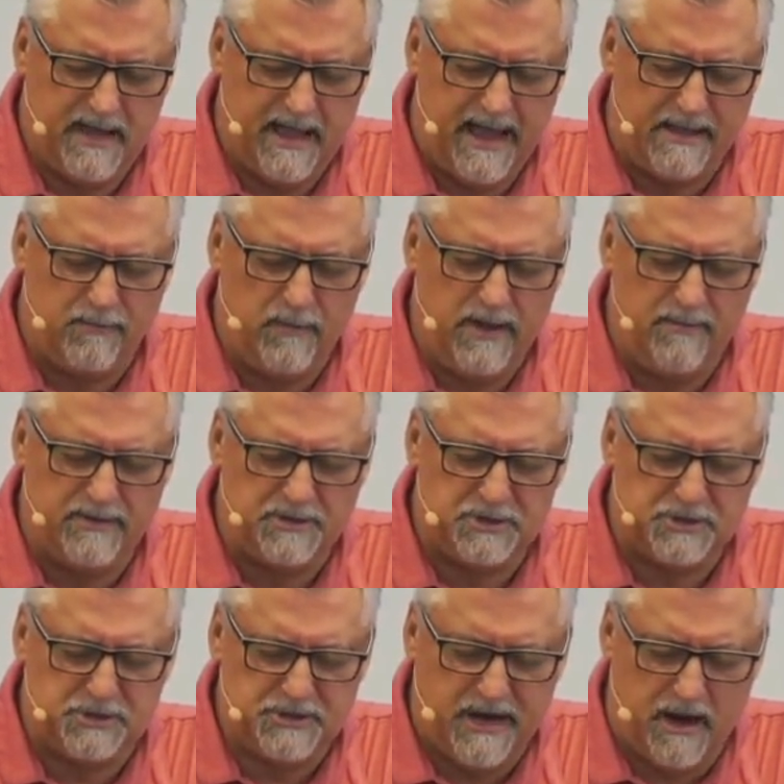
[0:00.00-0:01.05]
and we would
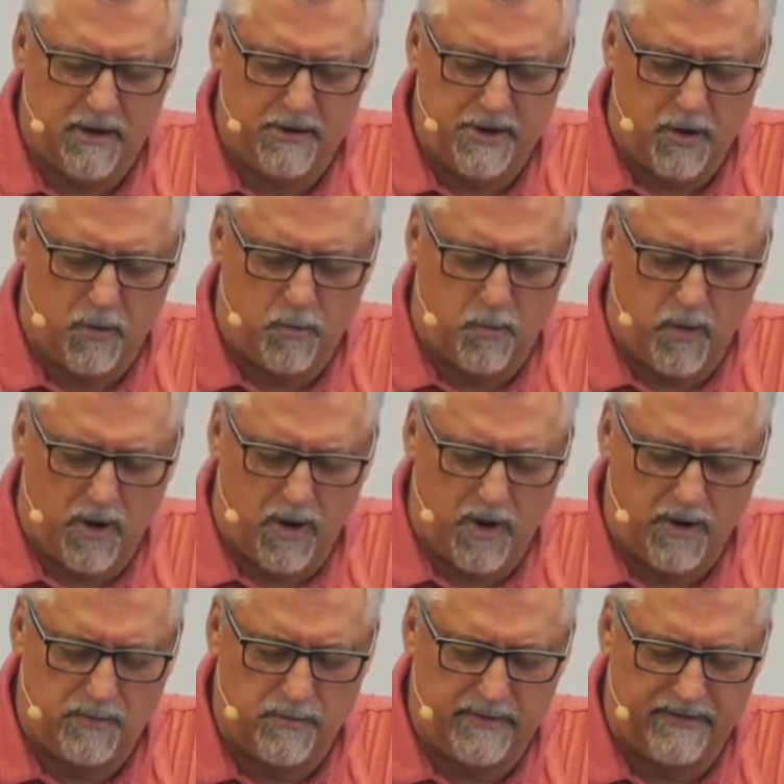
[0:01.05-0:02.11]
share your
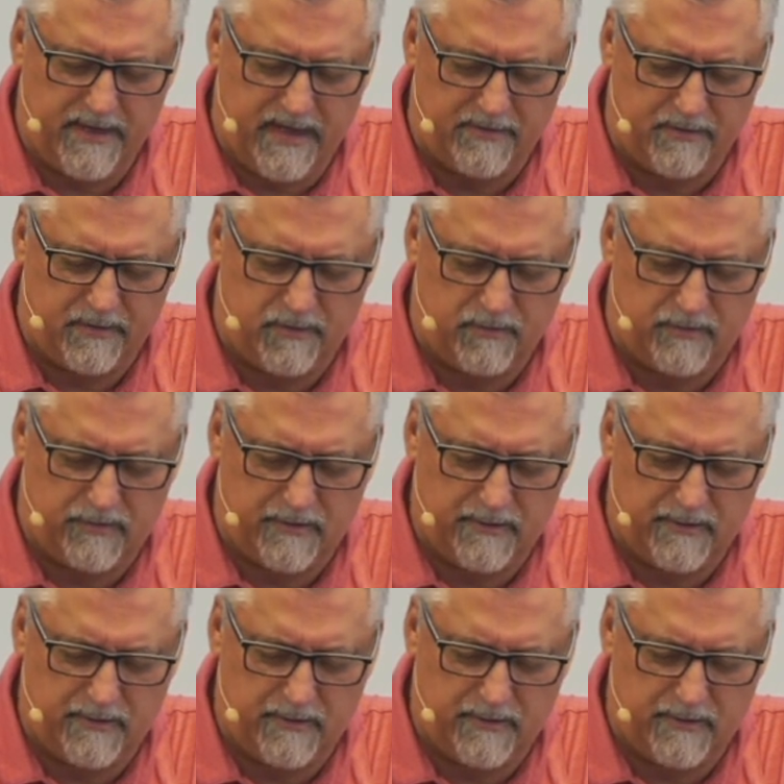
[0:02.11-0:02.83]
word with others.